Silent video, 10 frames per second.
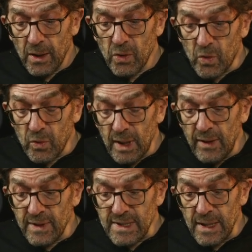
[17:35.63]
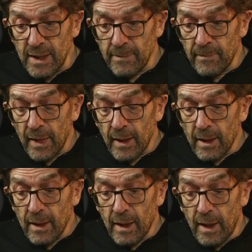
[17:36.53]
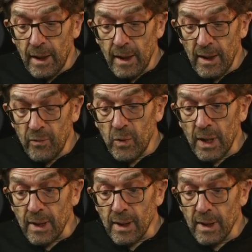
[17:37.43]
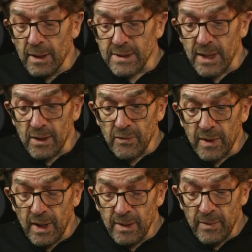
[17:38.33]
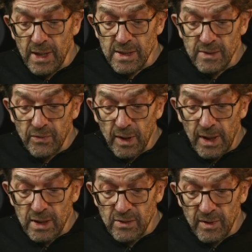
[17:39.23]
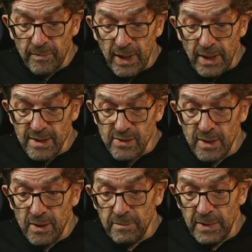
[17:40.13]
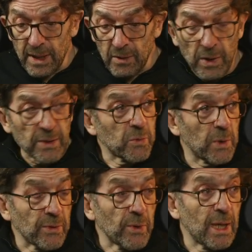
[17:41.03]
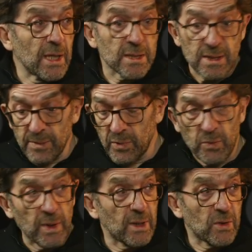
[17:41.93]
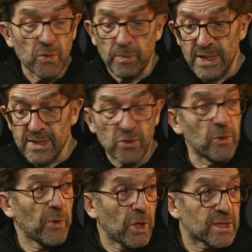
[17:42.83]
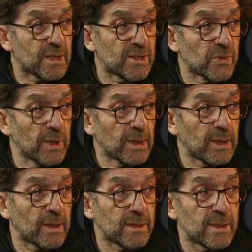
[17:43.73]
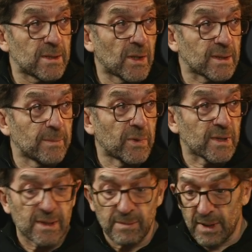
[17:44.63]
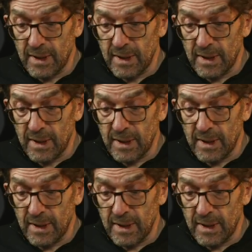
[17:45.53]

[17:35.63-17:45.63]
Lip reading: You could even say I have one set of calibrations for each of the perils, so they make a one-to-one relationship between the two. Basically, you merge these two entities. This is also possible.